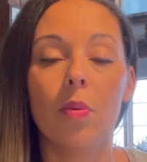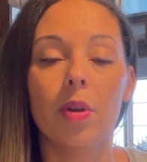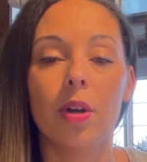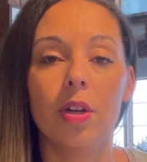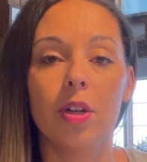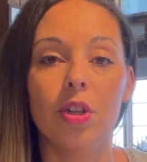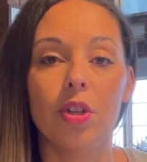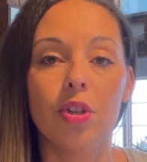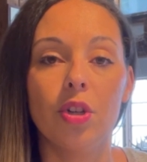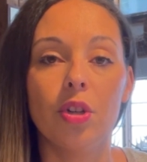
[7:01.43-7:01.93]
we're
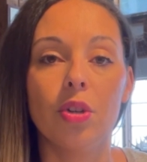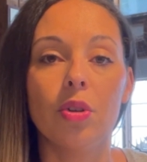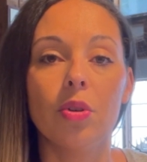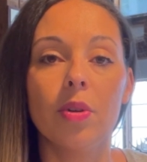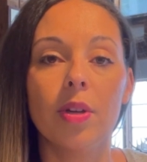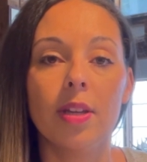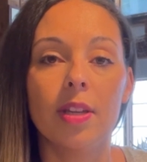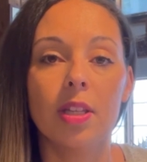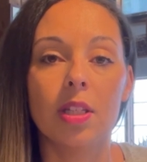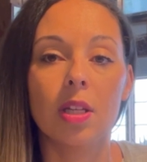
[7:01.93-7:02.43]
going to do
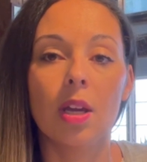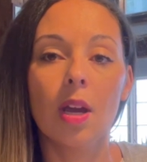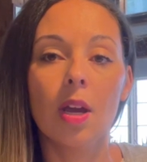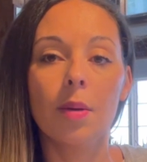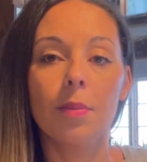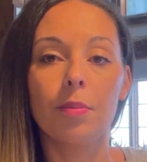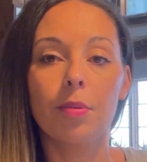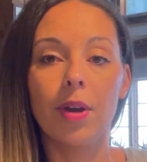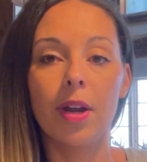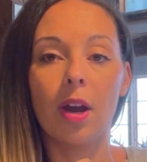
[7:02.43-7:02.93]
is
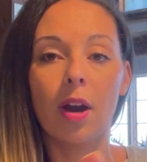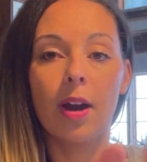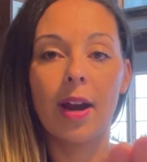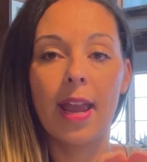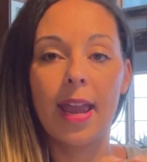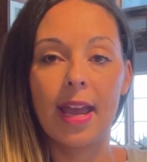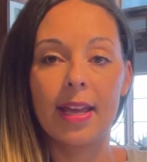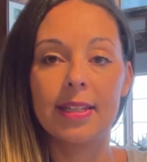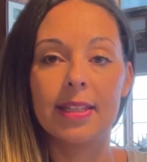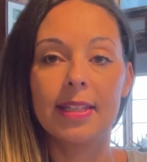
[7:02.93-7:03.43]
bring our
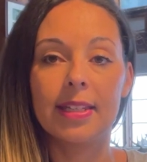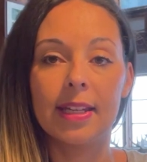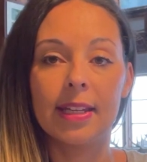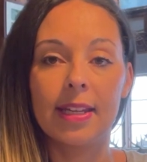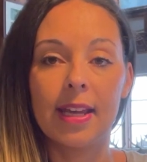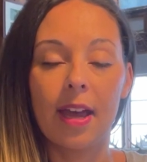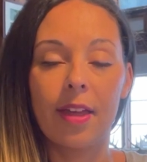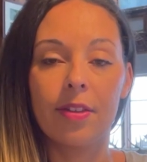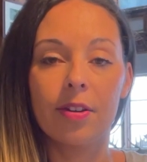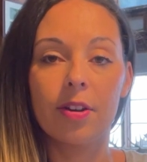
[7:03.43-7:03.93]
hands
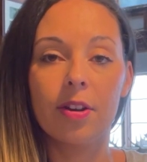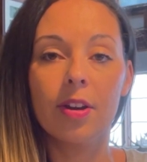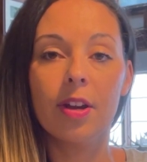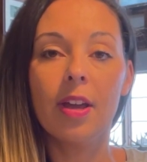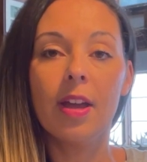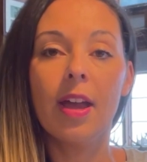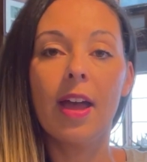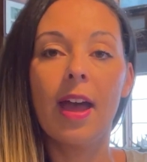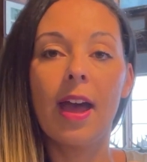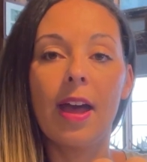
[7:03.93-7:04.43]
together
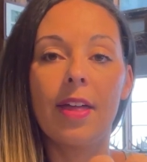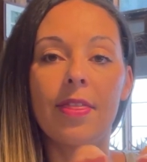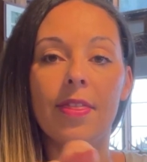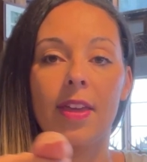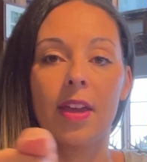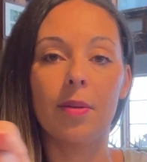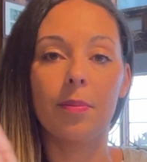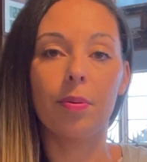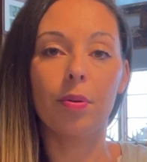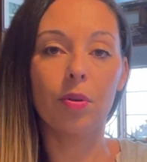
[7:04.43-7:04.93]
and
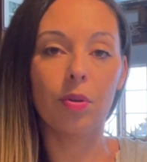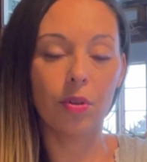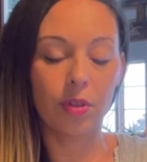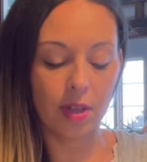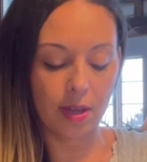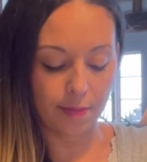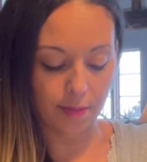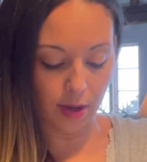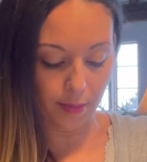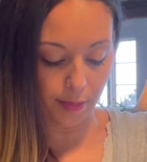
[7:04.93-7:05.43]
then pull
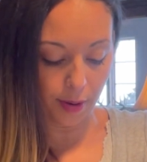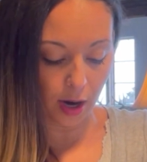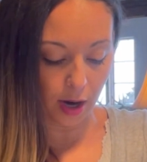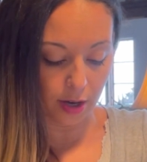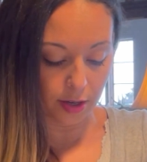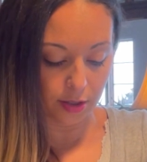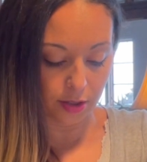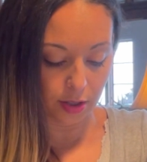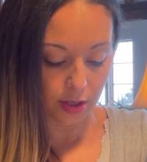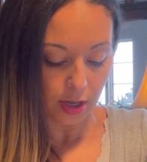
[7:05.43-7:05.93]
them
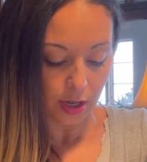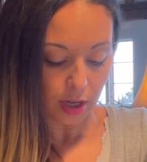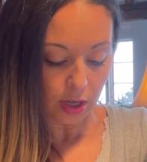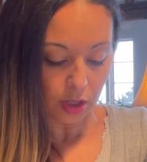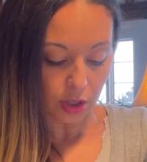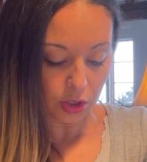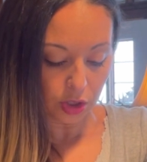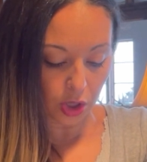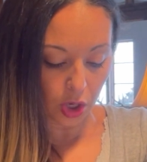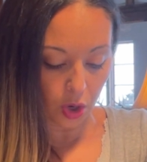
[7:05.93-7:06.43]
apart.
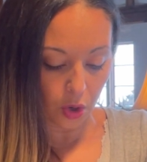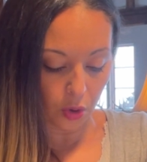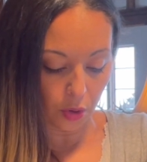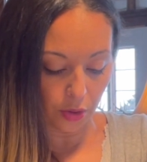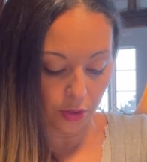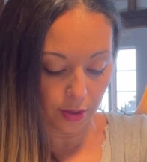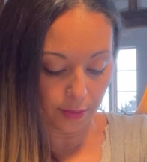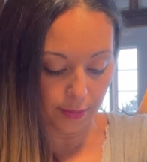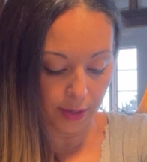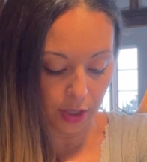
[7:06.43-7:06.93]
So
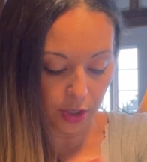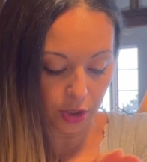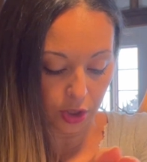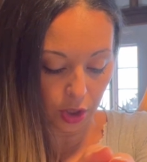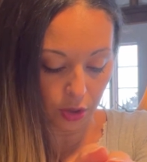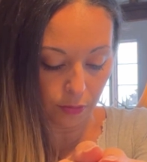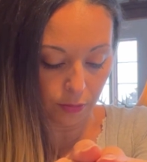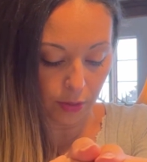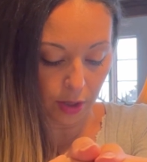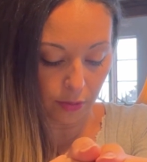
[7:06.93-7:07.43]
the
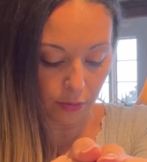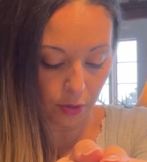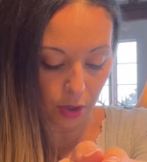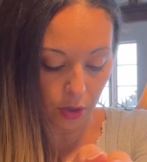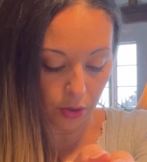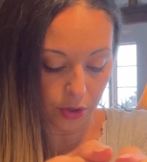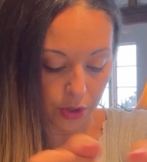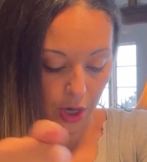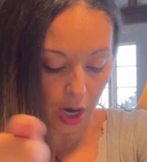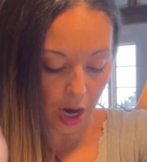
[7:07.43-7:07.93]

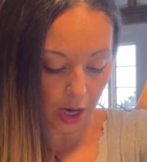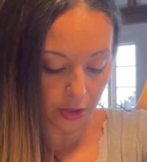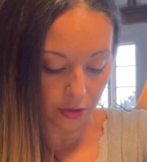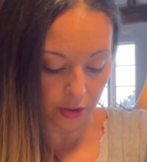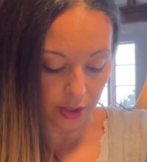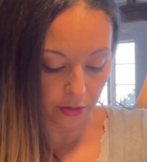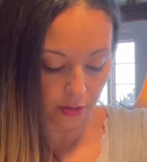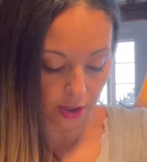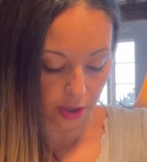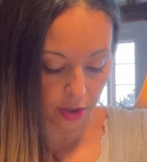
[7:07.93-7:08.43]
Monroe
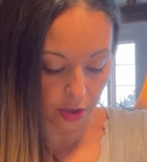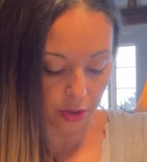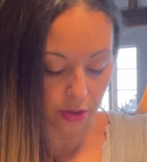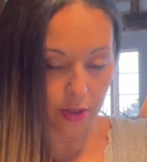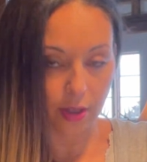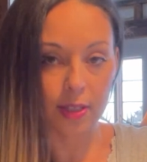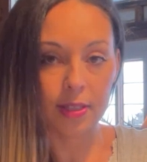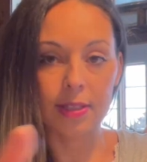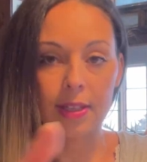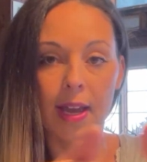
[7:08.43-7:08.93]
Doctrine, we're going to do
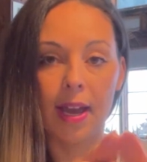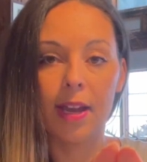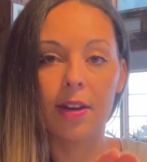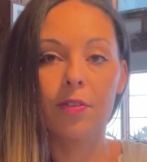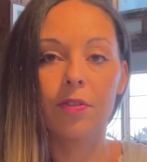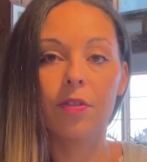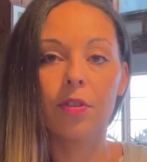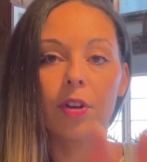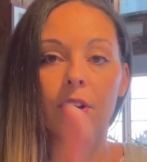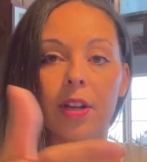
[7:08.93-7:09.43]
the sign
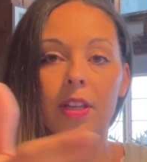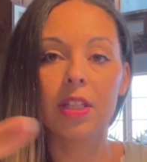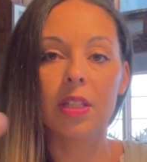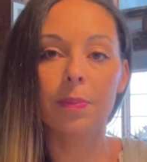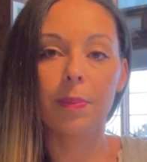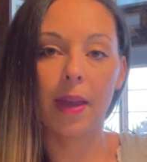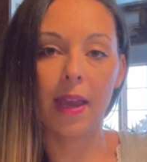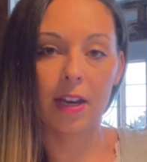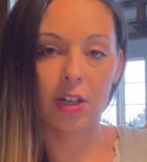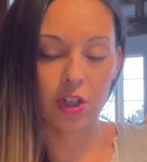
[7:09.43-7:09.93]
for
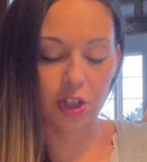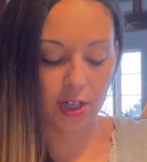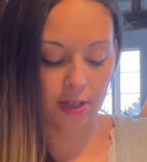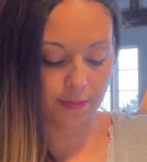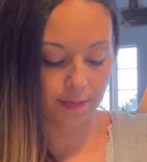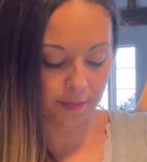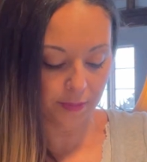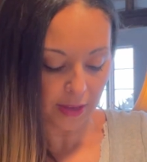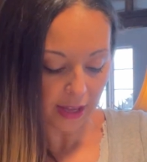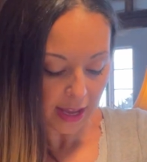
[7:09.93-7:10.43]
expansion.